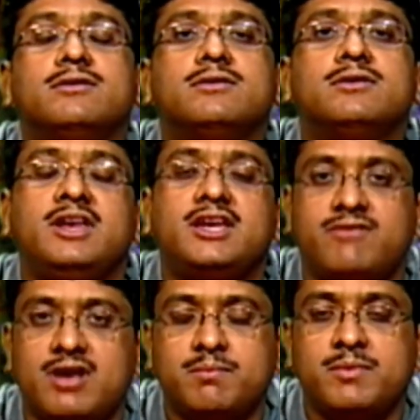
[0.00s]

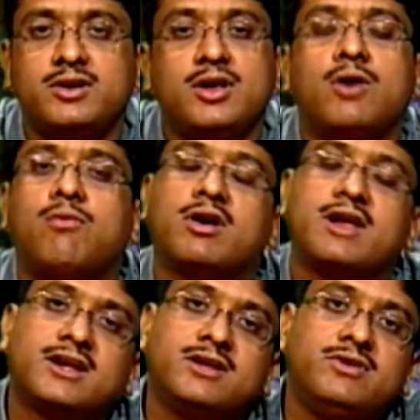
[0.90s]
redevelopment, what
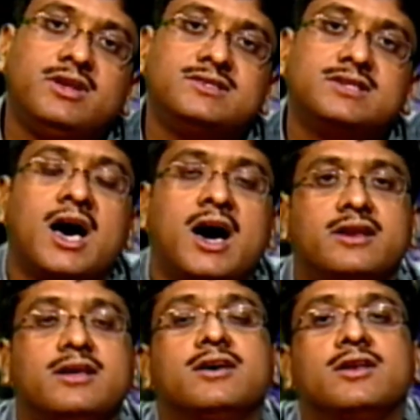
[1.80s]
activities are
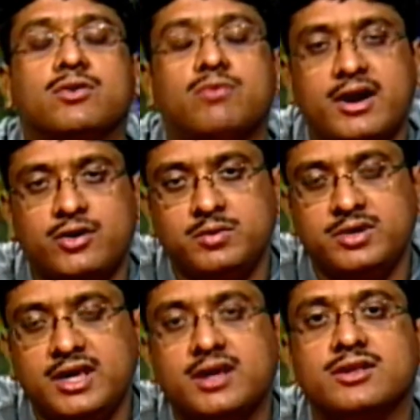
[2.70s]
required to be
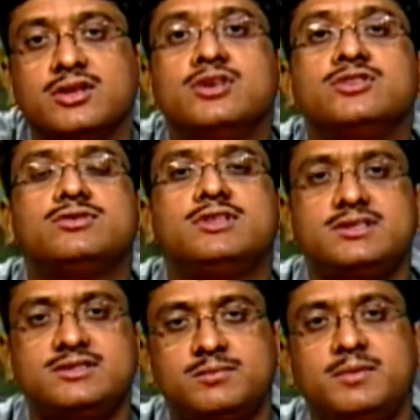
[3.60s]
taken. So this
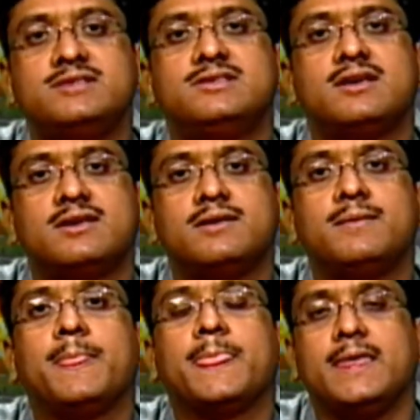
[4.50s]
is the basic
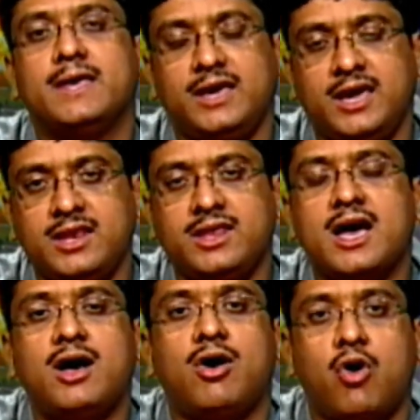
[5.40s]

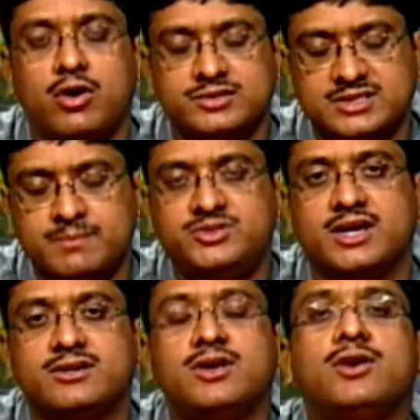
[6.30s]
area
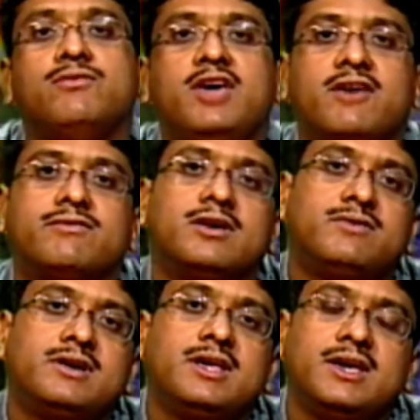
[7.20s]
subject we have
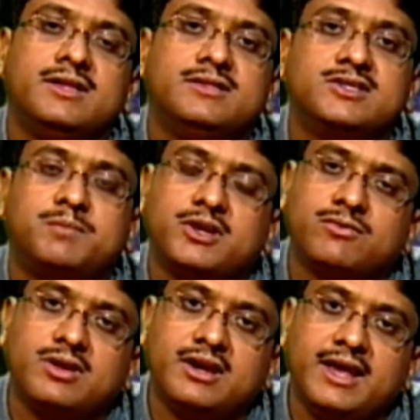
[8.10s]
covered in this
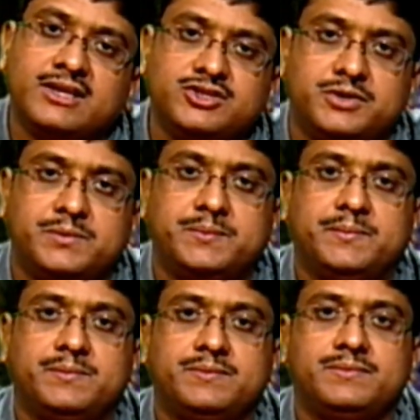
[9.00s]
particular lecture.
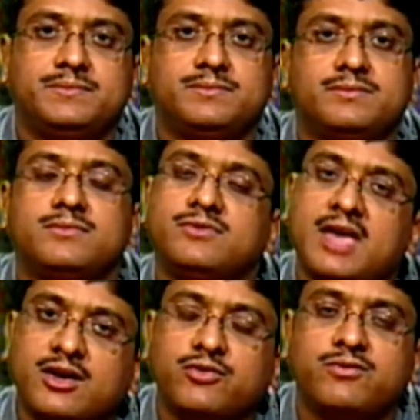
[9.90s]

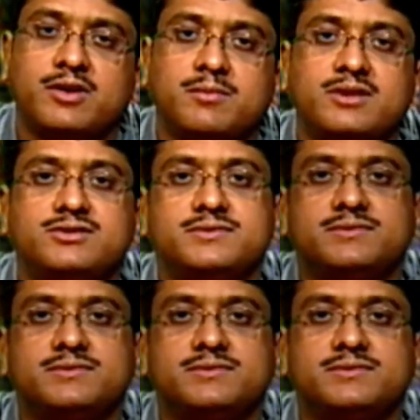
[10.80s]
Thank you very much.